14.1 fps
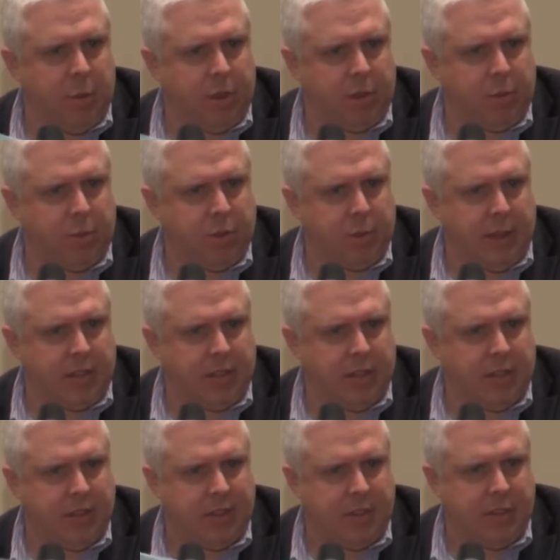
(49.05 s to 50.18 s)
with respect to
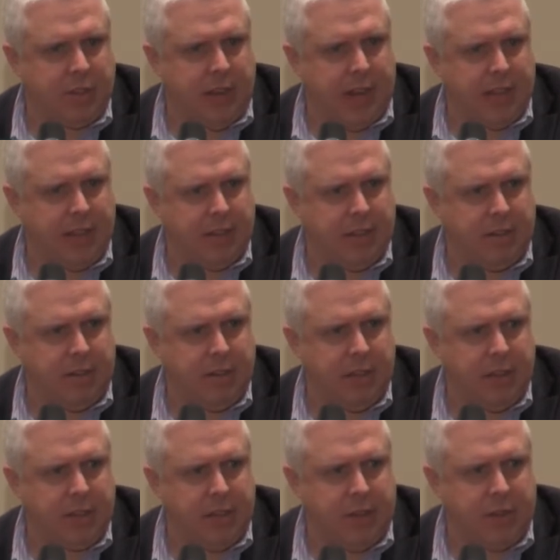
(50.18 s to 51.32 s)
the session that I did
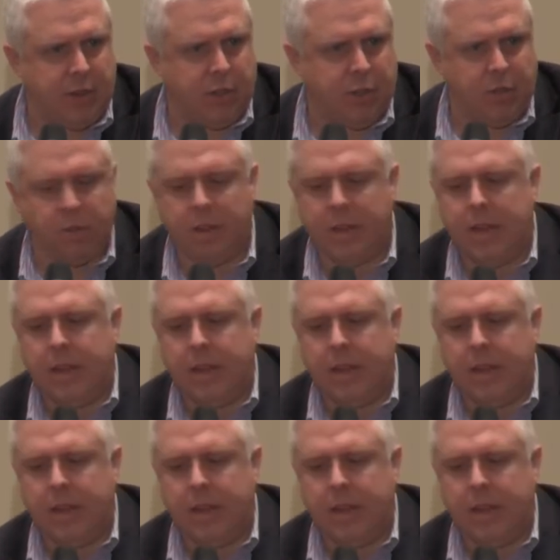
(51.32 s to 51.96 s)
uh, this afternoon.